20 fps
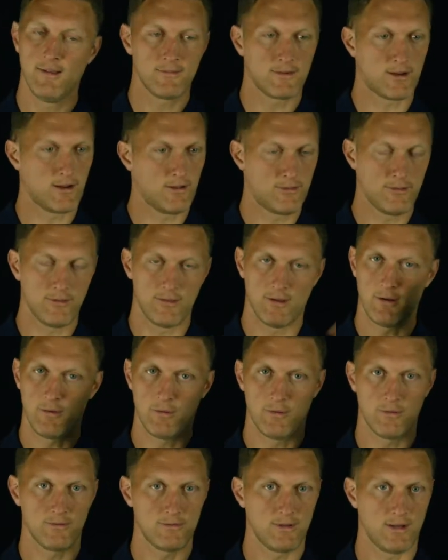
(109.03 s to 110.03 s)
gone through the
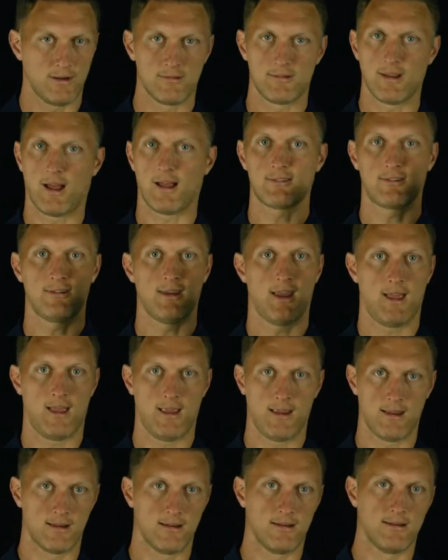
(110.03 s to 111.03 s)
whole you know,
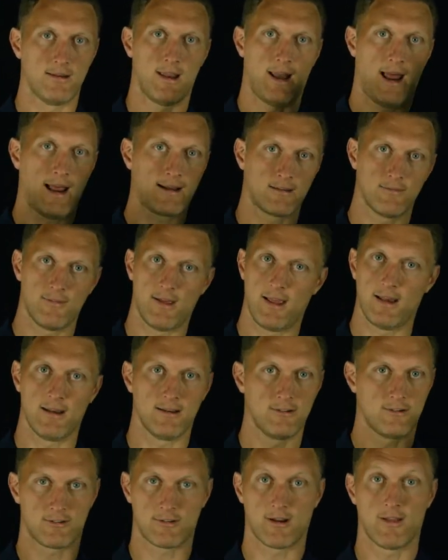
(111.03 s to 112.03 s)
dossier and, and activate
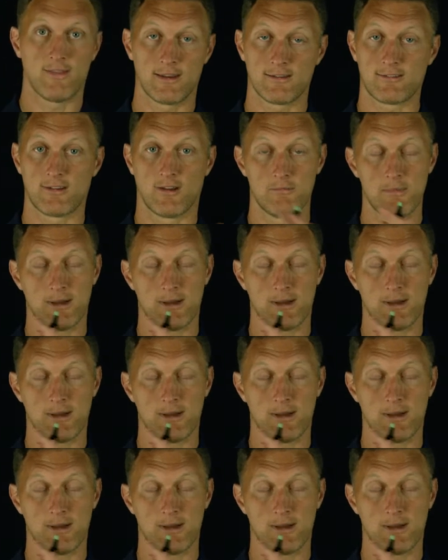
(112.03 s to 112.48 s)
and just all that stuff.